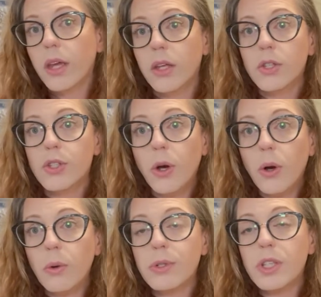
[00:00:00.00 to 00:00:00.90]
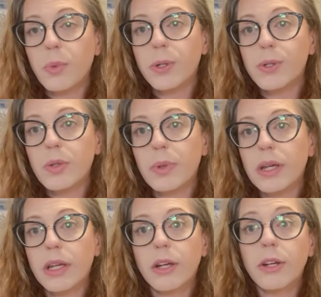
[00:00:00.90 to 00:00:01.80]
So it was supposed to be
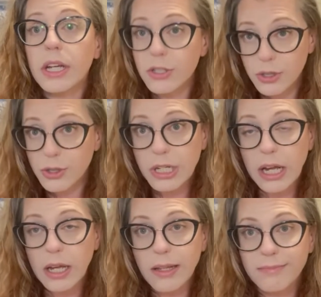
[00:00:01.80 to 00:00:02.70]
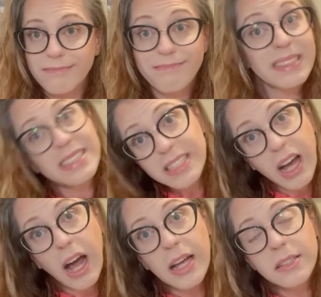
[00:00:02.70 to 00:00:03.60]
here yesterday. It's
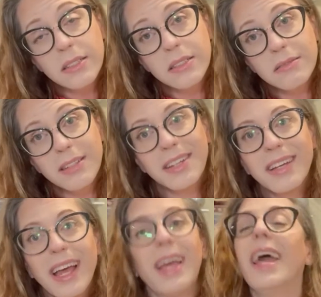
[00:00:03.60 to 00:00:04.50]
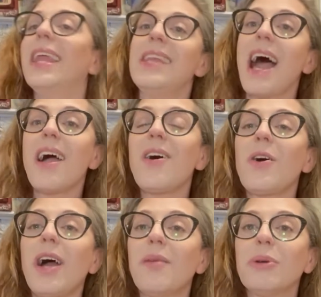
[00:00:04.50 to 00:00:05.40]
not. And
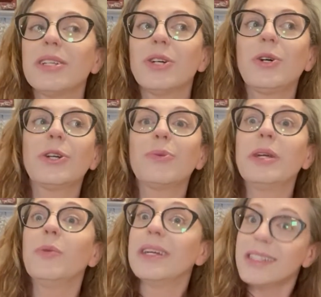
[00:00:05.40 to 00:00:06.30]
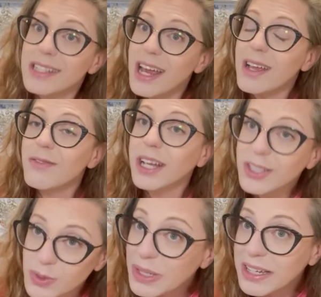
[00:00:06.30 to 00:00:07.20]
now I'm being told it'll be Wednesday of
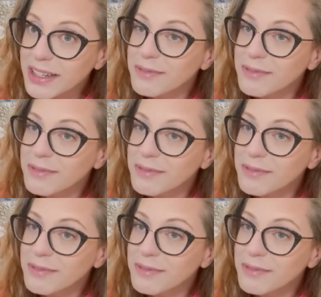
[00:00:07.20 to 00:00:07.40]
next week.